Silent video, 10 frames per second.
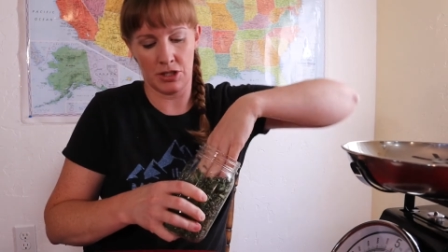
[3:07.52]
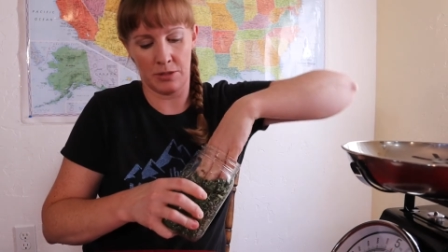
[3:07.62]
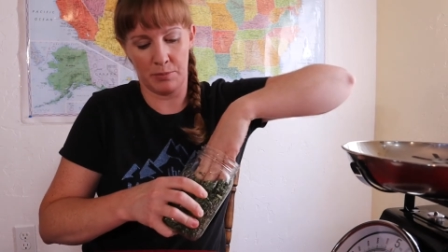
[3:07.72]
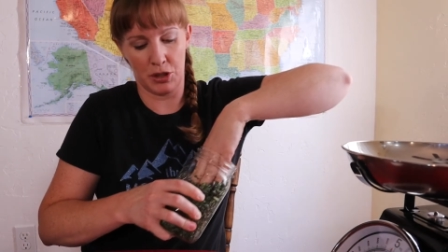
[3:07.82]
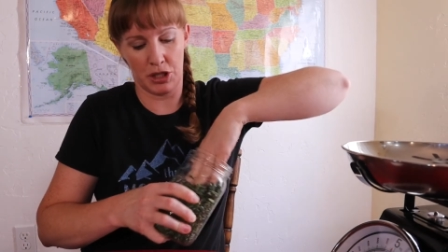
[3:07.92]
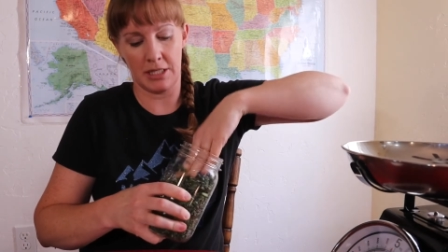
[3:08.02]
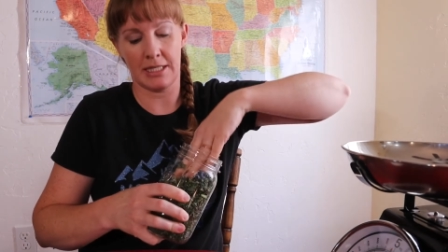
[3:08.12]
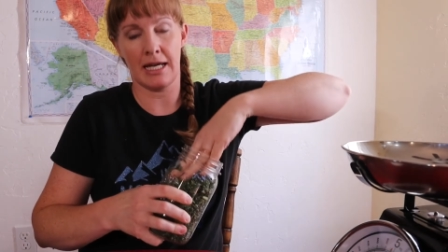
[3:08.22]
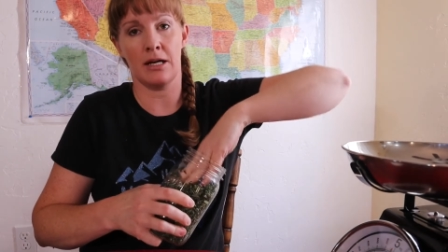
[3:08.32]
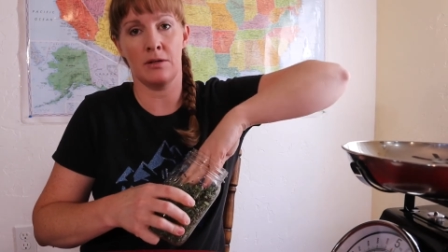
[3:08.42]
just push it
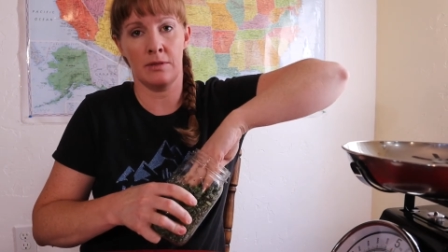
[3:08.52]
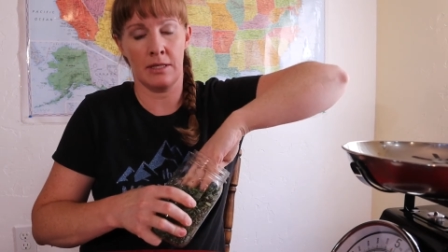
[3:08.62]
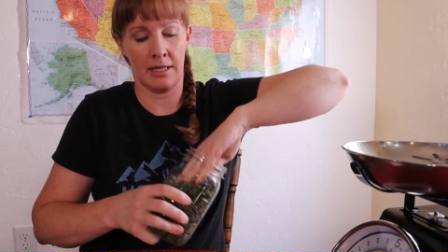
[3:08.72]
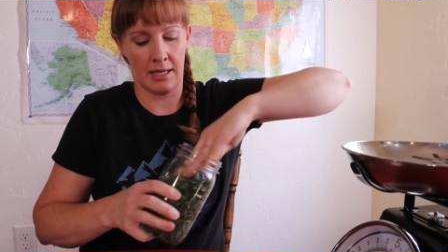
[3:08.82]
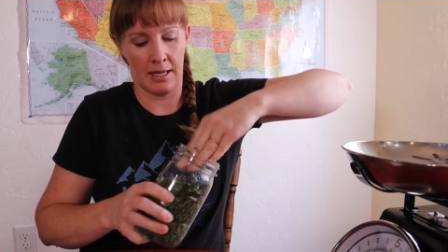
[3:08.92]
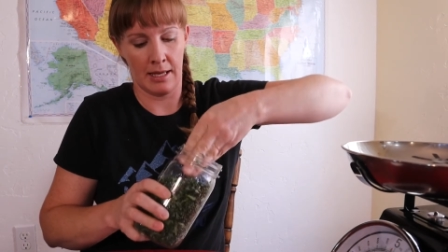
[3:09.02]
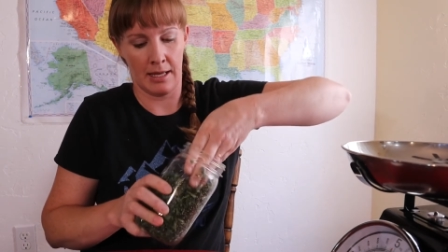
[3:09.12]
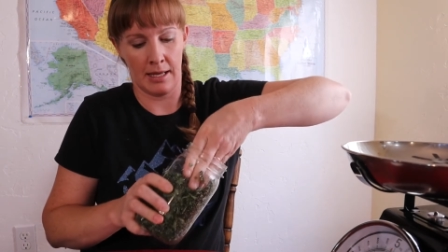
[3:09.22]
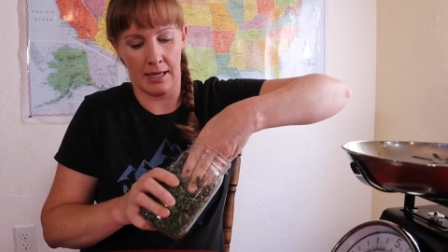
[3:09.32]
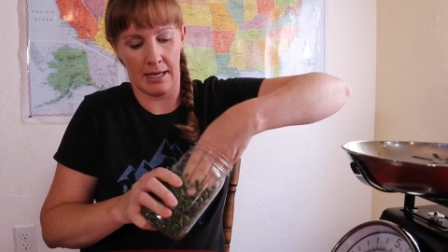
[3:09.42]
down
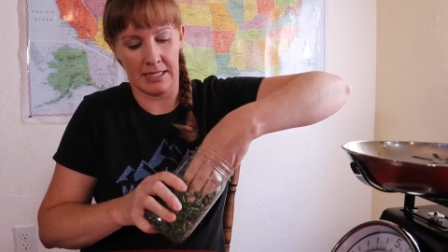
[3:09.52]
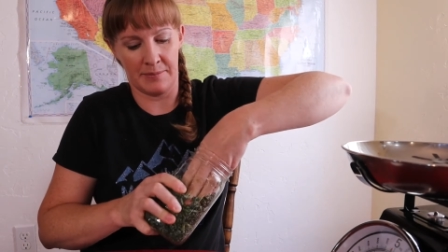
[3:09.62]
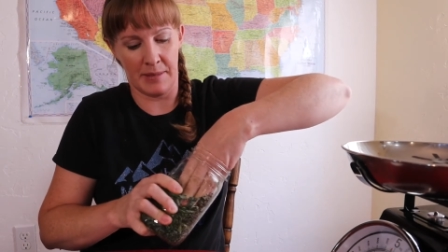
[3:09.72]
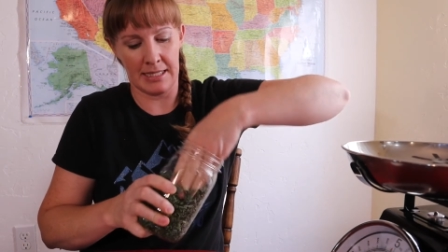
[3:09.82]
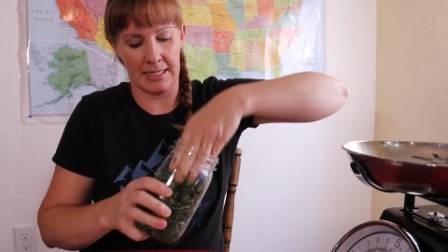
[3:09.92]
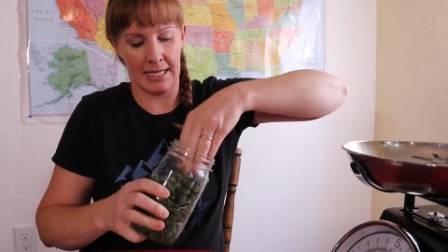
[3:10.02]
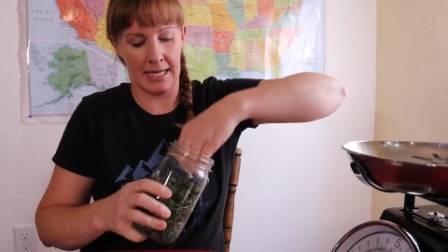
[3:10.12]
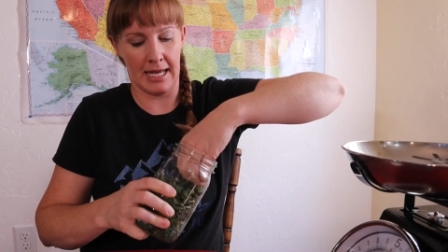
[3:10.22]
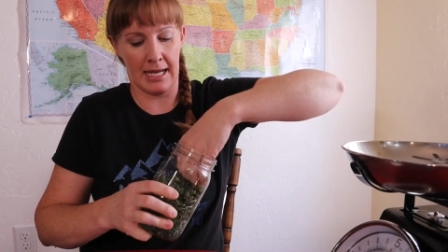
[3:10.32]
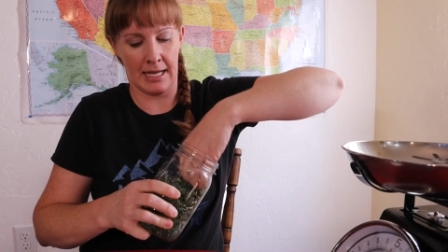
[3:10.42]
as best I
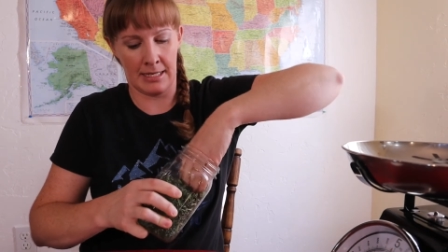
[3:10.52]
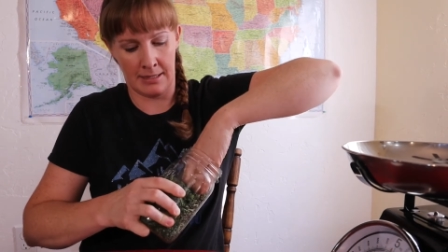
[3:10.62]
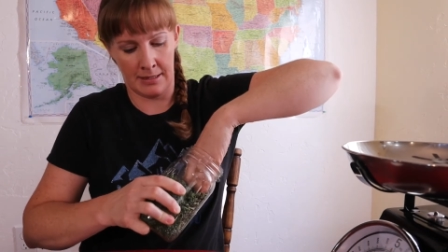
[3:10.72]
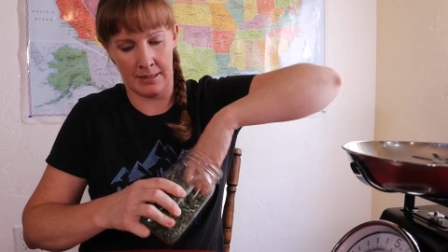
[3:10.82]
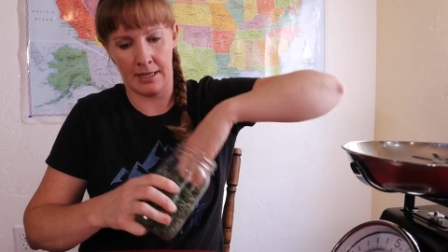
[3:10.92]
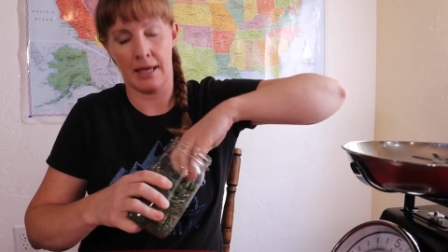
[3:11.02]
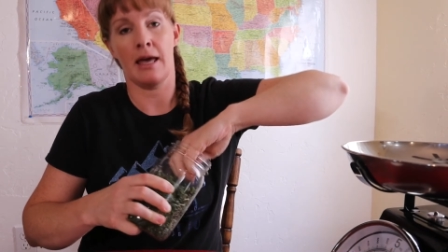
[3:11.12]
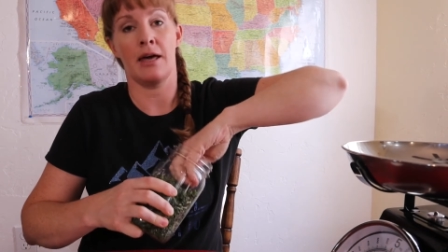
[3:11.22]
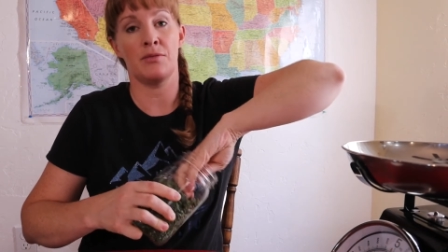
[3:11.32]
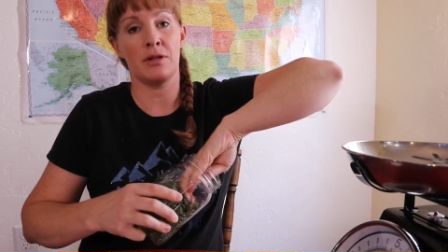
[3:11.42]
can
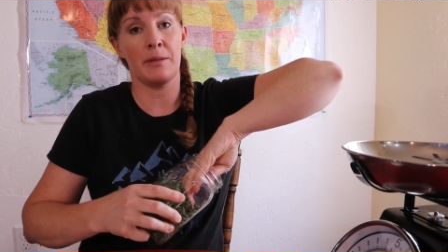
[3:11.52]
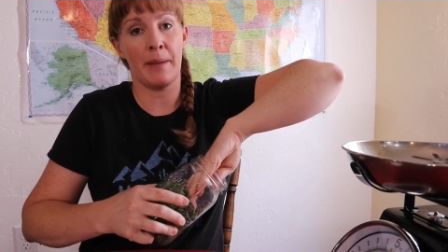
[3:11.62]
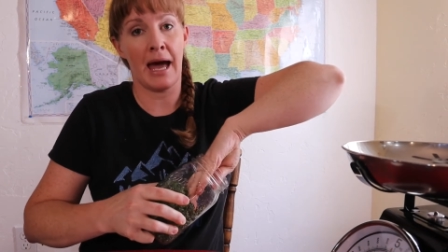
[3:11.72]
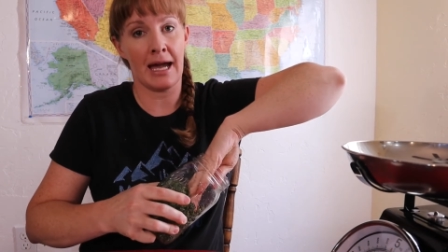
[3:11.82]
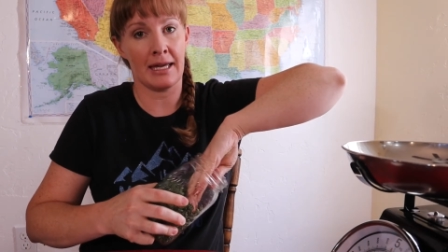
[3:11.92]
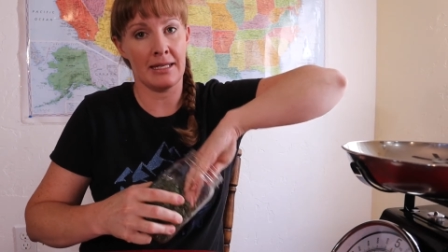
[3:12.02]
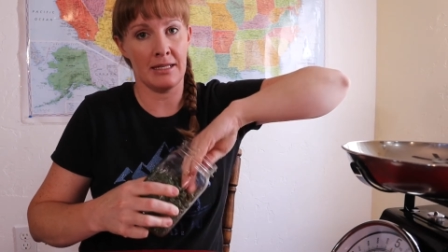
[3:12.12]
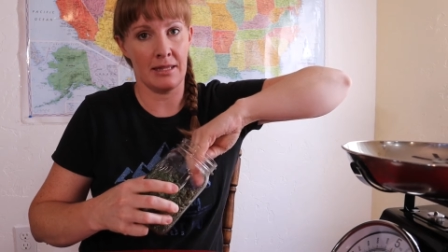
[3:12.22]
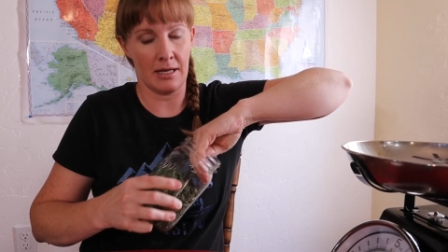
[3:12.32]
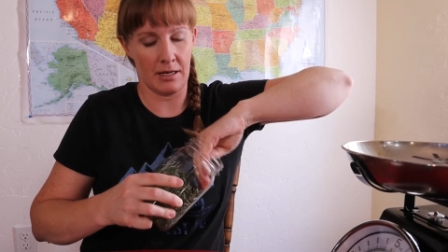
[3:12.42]
and really pack it
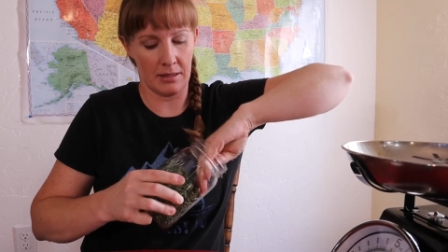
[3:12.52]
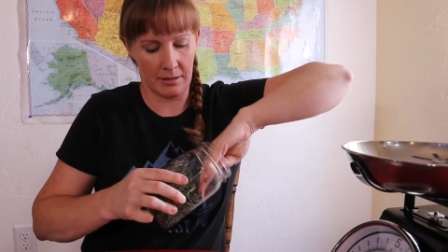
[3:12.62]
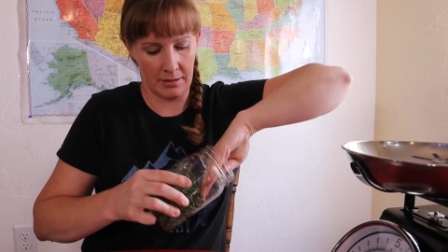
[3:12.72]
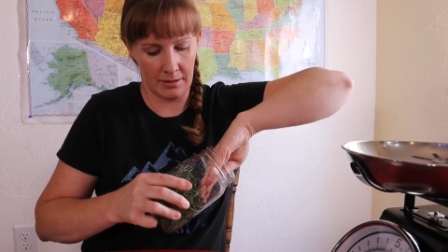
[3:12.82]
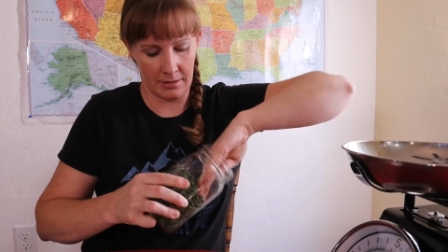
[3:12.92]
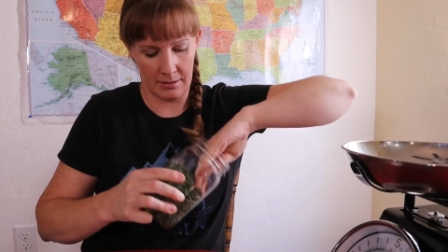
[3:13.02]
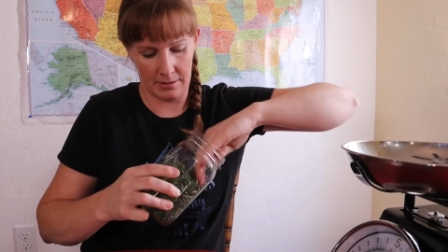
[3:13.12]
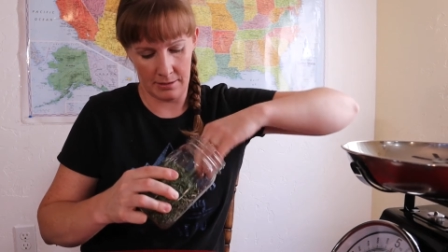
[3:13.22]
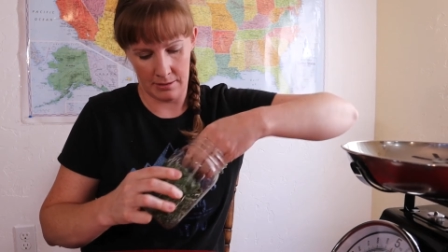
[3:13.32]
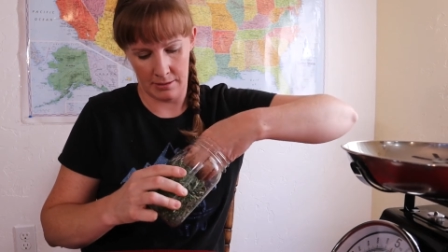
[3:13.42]
in there.
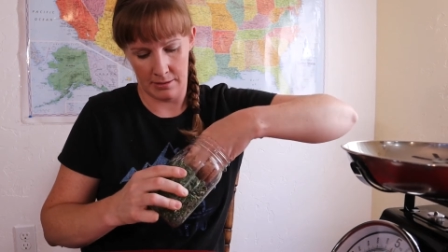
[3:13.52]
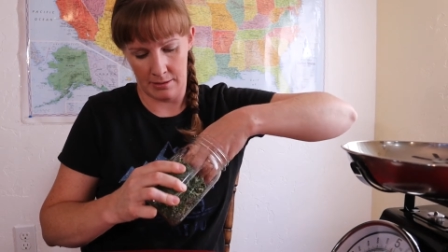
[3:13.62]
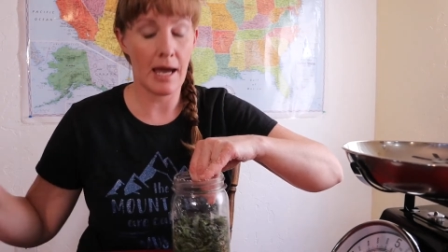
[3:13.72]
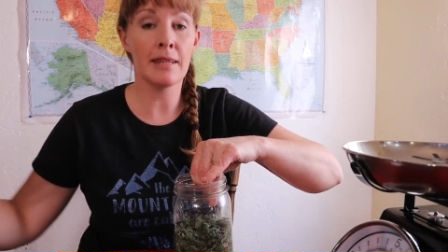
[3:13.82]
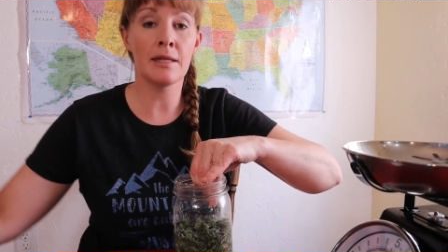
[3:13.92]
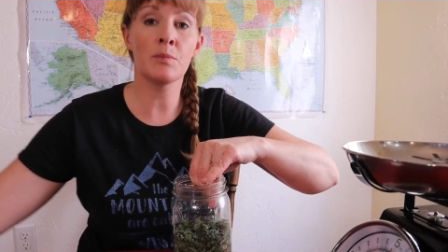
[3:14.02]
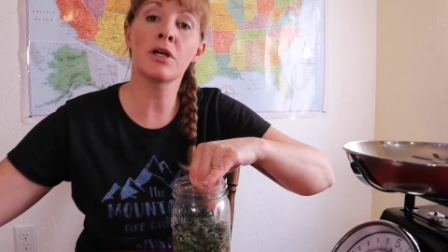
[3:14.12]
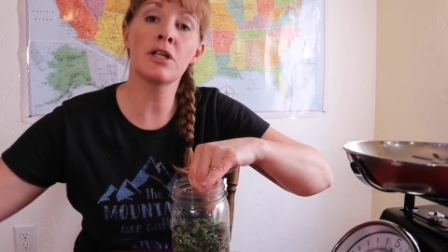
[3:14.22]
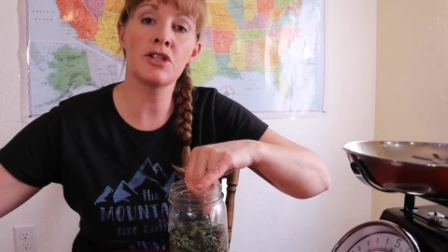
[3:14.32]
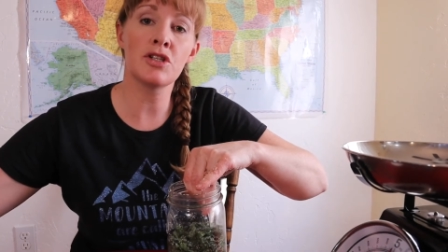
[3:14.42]
And then we're
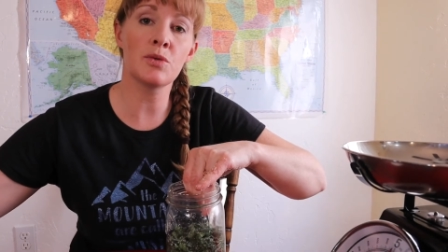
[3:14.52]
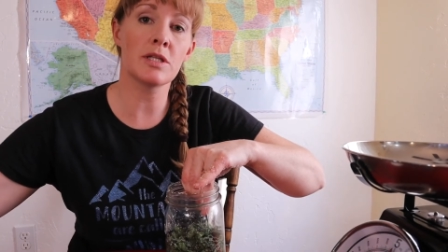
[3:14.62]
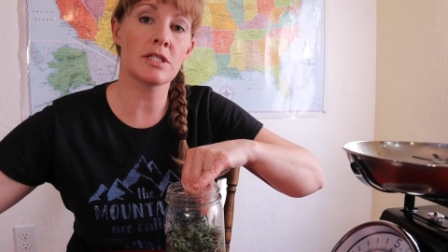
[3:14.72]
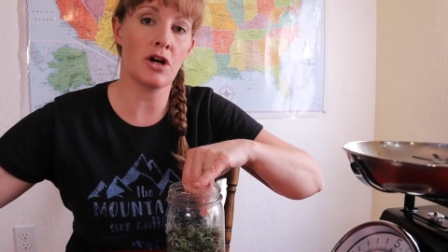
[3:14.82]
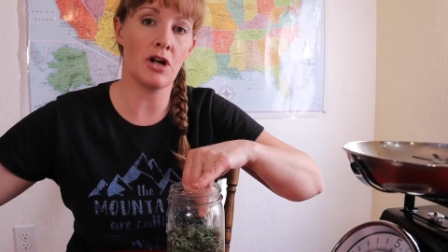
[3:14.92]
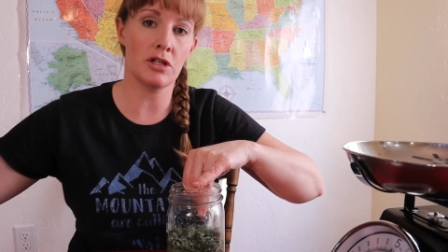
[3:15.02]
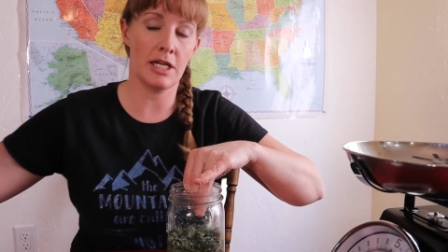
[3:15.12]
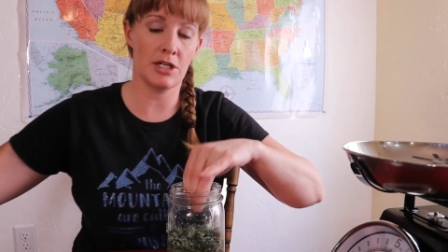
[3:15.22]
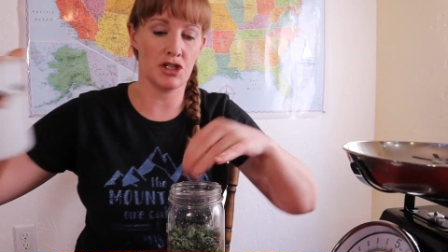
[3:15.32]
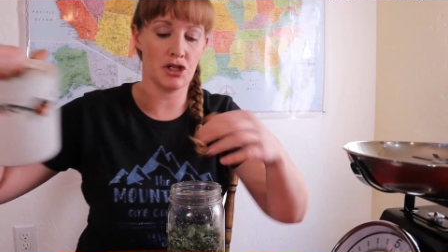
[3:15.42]
going to do what's called
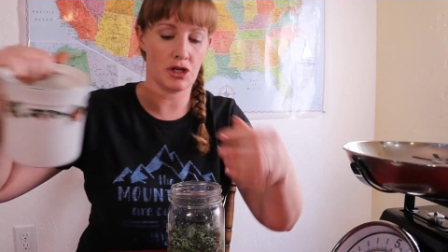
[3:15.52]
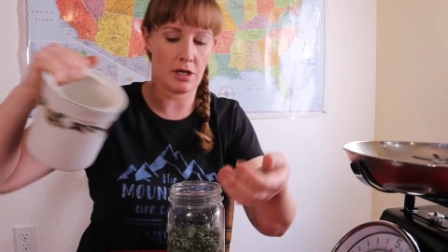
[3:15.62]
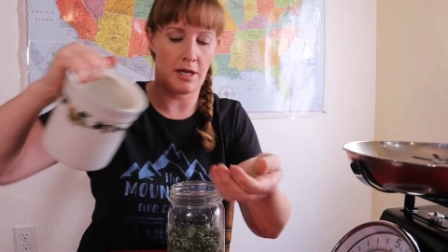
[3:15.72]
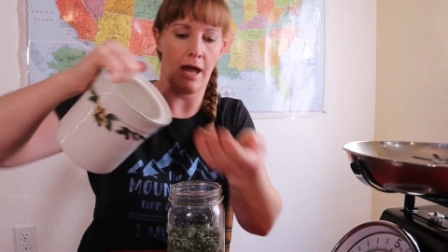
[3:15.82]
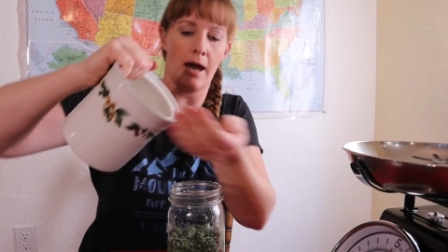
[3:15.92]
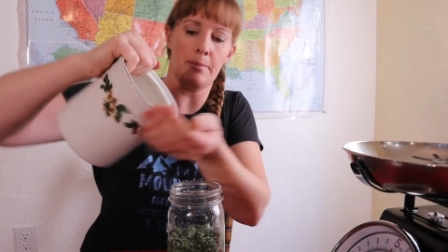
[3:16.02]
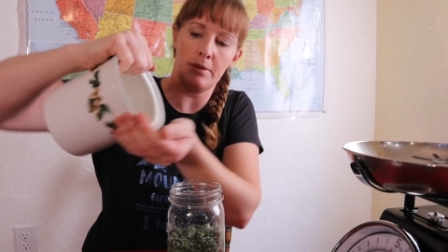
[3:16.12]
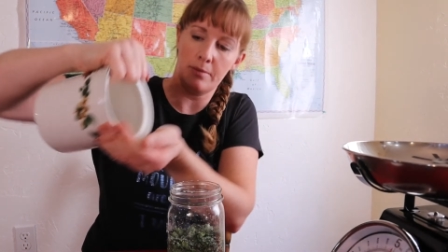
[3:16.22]
a sugar cap,